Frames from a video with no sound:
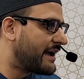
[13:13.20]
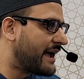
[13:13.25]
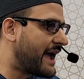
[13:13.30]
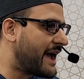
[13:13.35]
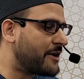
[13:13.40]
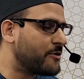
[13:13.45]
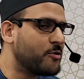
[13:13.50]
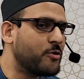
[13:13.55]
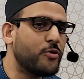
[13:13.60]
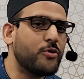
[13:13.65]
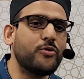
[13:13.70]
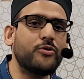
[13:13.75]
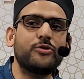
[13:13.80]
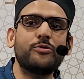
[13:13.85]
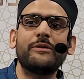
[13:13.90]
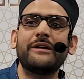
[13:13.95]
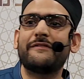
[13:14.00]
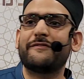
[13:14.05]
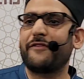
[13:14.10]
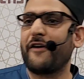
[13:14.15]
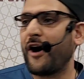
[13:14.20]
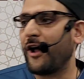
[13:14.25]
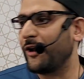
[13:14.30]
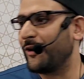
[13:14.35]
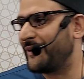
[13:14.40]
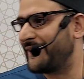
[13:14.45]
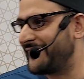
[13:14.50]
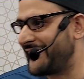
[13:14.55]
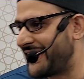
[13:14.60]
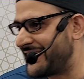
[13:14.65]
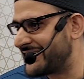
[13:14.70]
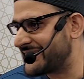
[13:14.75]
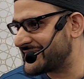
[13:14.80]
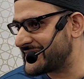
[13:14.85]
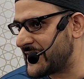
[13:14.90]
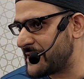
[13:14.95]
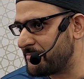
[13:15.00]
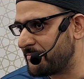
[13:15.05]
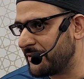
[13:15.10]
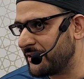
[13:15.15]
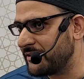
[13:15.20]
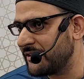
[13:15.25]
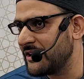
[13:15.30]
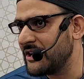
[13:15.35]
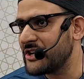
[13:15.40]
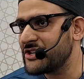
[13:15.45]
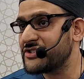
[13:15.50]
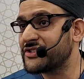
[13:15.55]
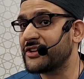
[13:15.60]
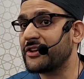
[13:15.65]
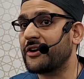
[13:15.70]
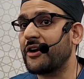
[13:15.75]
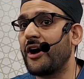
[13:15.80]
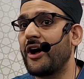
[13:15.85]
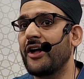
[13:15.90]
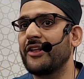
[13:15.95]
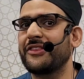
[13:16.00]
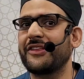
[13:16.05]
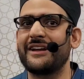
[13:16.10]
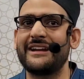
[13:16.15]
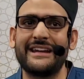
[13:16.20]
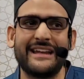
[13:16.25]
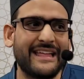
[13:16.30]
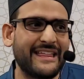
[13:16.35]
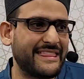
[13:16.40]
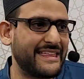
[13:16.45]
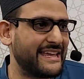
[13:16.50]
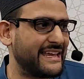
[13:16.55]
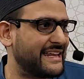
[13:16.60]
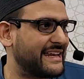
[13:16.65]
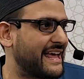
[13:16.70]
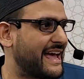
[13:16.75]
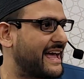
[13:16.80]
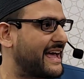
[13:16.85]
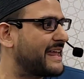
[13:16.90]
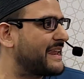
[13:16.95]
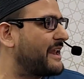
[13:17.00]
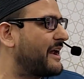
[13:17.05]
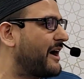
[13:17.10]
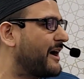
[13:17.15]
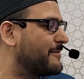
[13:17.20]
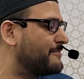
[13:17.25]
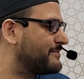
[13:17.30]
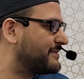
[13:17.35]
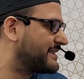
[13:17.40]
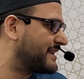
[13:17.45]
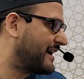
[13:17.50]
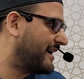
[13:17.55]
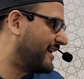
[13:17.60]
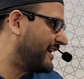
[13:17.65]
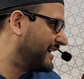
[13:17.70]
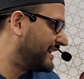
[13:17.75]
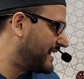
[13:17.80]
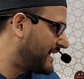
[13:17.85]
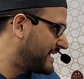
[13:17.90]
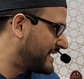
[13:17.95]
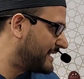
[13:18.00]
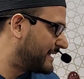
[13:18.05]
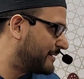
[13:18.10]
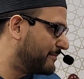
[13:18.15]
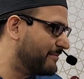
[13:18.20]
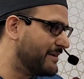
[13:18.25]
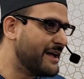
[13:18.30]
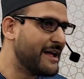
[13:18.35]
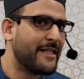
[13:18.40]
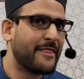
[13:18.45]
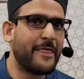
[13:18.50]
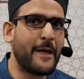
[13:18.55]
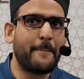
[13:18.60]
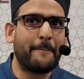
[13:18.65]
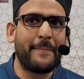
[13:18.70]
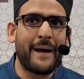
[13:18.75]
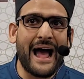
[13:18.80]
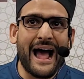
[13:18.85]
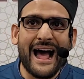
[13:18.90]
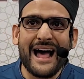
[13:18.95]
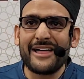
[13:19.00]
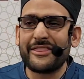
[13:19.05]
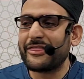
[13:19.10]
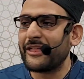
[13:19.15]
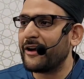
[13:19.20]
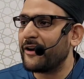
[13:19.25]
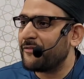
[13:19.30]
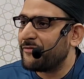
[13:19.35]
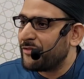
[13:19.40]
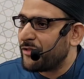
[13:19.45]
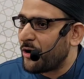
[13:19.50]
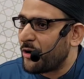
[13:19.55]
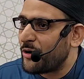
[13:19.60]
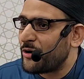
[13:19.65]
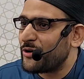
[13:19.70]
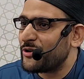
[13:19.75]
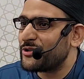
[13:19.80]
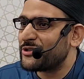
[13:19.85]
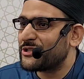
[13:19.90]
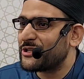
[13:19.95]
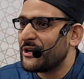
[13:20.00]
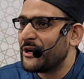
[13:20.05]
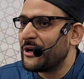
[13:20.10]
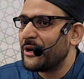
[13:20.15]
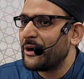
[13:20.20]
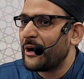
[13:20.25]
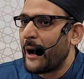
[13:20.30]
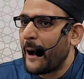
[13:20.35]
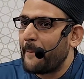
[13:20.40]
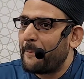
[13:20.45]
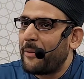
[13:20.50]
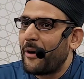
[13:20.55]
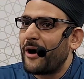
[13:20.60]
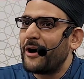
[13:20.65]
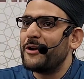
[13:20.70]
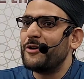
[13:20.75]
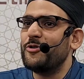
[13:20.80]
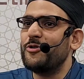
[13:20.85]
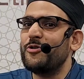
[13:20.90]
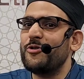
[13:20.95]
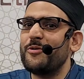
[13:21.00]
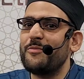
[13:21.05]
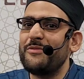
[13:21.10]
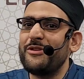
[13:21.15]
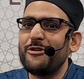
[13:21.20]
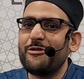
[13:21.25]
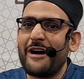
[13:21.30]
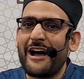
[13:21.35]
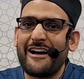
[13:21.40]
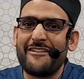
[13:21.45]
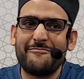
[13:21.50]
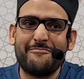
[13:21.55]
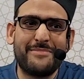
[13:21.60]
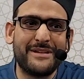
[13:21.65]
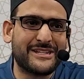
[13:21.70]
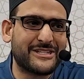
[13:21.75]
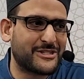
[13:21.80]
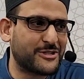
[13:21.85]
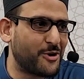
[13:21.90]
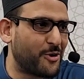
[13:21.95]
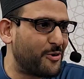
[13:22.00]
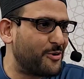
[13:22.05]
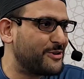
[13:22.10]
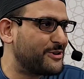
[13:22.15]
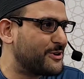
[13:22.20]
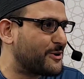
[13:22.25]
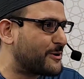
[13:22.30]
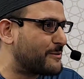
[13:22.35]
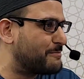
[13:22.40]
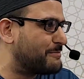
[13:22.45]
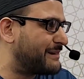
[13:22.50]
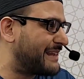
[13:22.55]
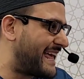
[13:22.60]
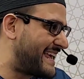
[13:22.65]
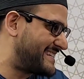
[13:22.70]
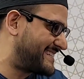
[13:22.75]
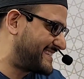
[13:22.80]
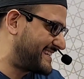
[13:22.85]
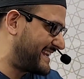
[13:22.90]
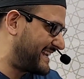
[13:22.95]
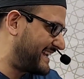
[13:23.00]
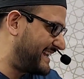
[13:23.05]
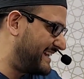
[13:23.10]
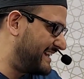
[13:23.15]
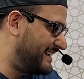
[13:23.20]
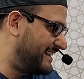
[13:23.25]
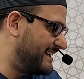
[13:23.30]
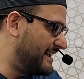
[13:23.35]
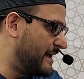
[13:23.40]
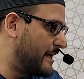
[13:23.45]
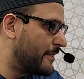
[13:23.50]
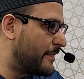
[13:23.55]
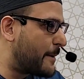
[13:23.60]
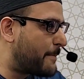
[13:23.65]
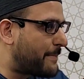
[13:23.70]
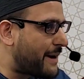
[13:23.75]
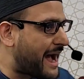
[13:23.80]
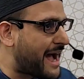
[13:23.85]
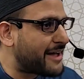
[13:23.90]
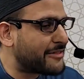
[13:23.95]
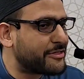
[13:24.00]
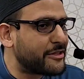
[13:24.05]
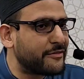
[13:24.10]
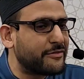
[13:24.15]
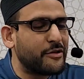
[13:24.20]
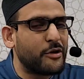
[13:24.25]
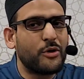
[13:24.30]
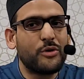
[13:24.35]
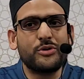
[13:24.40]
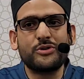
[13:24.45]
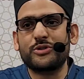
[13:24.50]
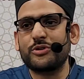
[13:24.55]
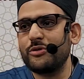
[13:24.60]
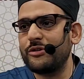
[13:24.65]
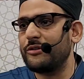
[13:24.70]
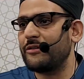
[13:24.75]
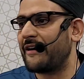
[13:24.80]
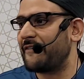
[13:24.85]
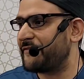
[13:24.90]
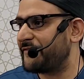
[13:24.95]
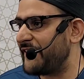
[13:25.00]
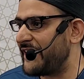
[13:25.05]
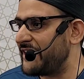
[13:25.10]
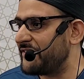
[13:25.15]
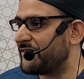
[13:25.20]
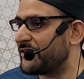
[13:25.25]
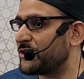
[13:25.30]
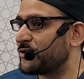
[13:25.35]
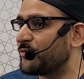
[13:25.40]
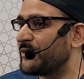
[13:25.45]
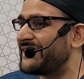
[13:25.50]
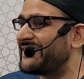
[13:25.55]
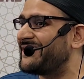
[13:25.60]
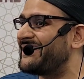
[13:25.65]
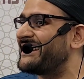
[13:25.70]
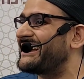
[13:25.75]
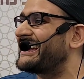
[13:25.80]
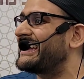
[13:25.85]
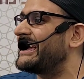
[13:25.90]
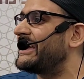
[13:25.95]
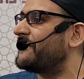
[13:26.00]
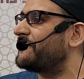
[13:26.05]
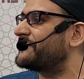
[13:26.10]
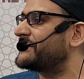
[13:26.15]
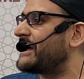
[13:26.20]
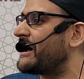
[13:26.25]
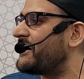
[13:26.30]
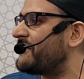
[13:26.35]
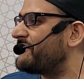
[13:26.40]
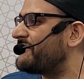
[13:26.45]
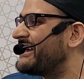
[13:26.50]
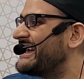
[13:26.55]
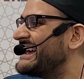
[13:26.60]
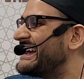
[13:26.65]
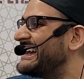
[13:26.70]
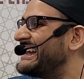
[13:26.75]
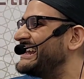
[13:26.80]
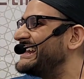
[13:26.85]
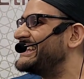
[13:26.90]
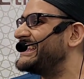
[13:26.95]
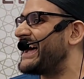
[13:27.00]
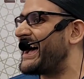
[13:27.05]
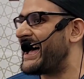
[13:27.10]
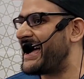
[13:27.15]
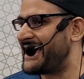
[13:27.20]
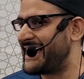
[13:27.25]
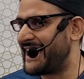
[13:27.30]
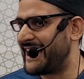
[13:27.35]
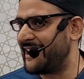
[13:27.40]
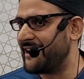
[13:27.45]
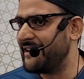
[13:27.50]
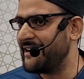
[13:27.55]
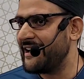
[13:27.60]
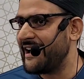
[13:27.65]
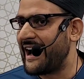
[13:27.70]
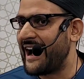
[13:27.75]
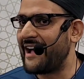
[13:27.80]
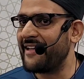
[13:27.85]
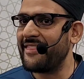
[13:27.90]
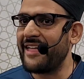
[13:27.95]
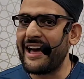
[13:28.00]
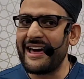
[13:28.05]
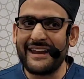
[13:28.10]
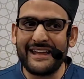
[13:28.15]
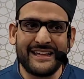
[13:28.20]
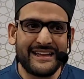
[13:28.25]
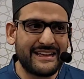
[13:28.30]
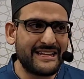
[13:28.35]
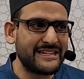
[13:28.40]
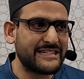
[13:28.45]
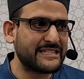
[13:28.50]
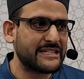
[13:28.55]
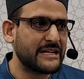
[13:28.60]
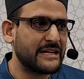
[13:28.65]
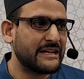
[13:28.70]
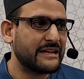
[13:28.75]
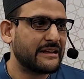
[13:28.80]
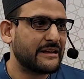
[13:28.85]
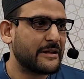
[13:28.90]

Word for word: And who do we follow in that example? Sirat al-ladhina an'amta alayhim. The path of those upon whom you have bestowed your blessing. The path of those who you have favored with the gift of hidayah. And that is